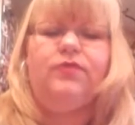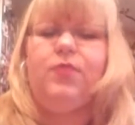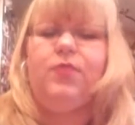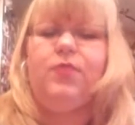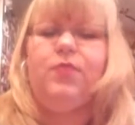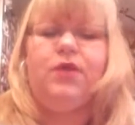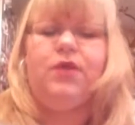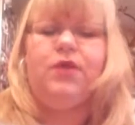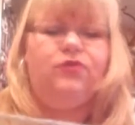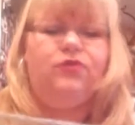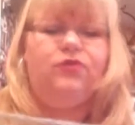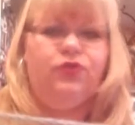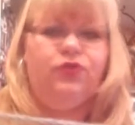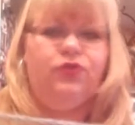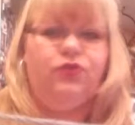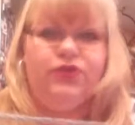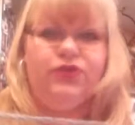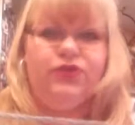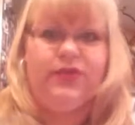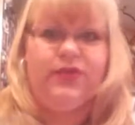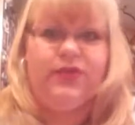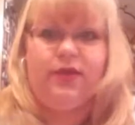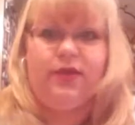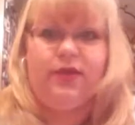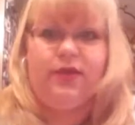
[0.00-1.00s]
because you'll
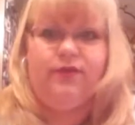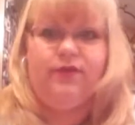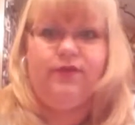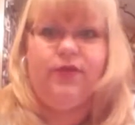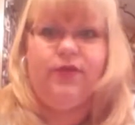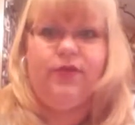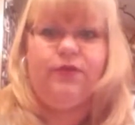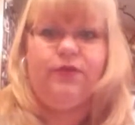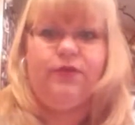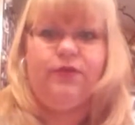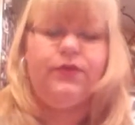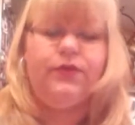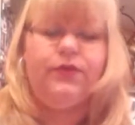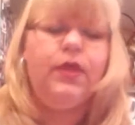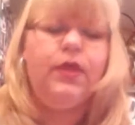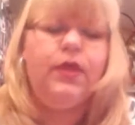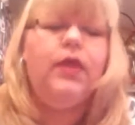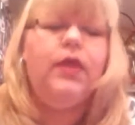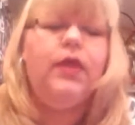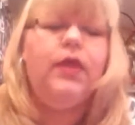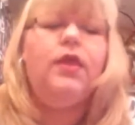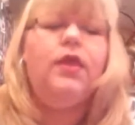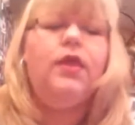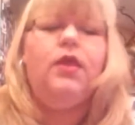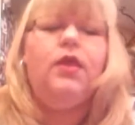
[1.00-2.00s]
just get confused.
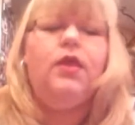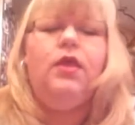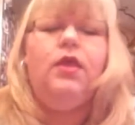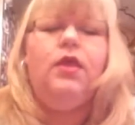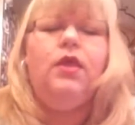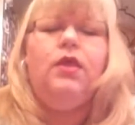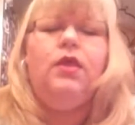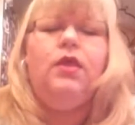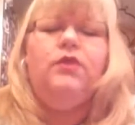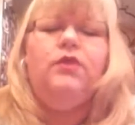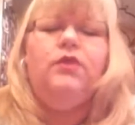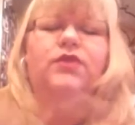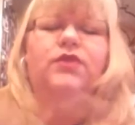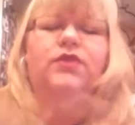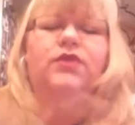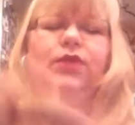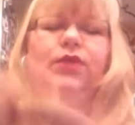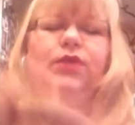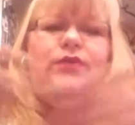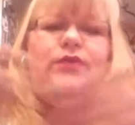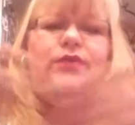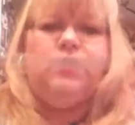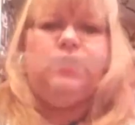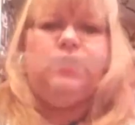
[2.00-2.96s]
Stick with